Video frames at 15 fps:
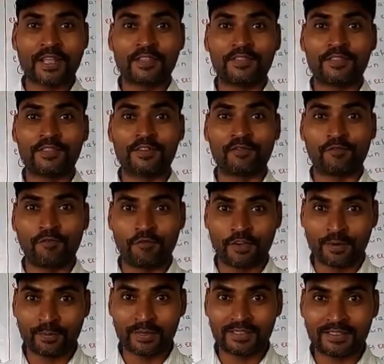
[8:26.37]
The
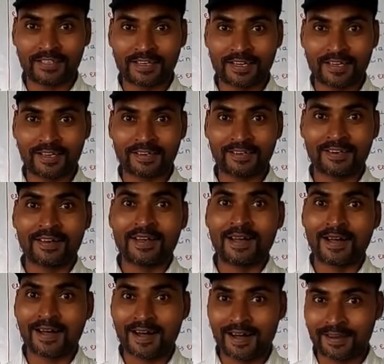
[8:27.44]
famous are
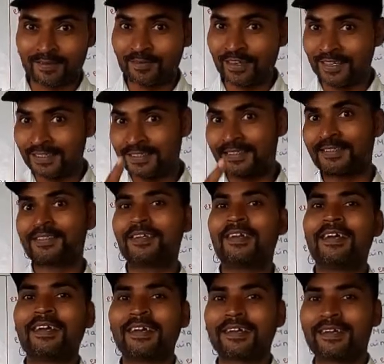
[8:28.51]
always
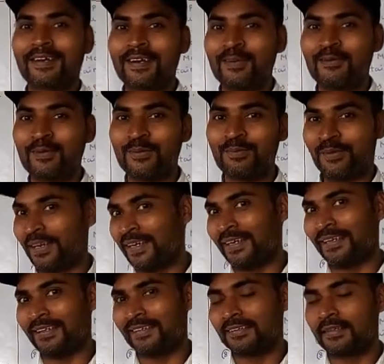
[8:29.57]
great
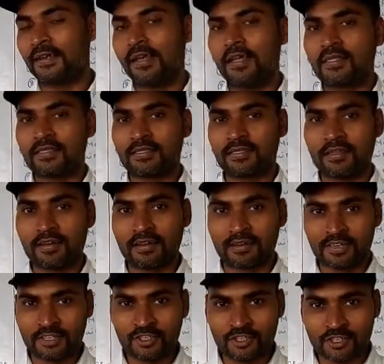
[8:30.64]
people. The
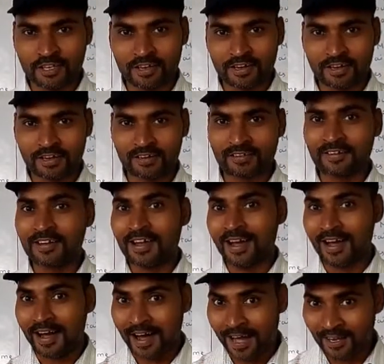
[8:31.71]
rich are
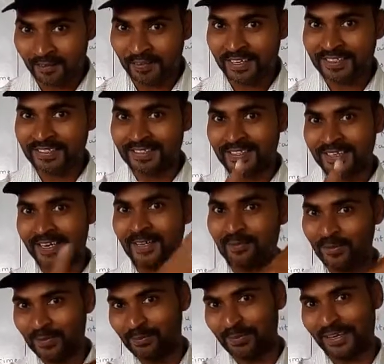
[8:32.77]
always greedy
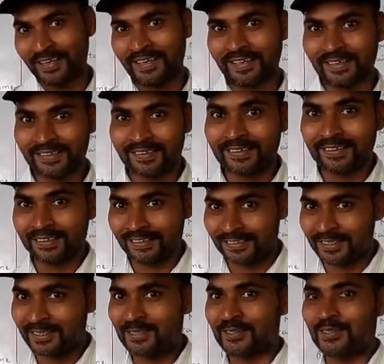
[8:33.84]
people.
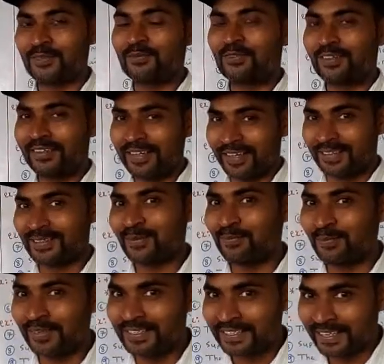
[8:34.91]
Just for the
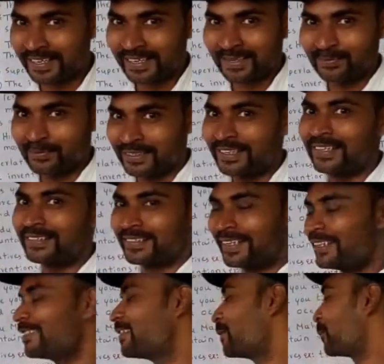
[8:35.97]
example sake I am saying
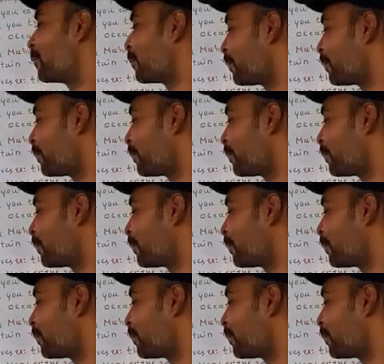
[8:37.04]
this.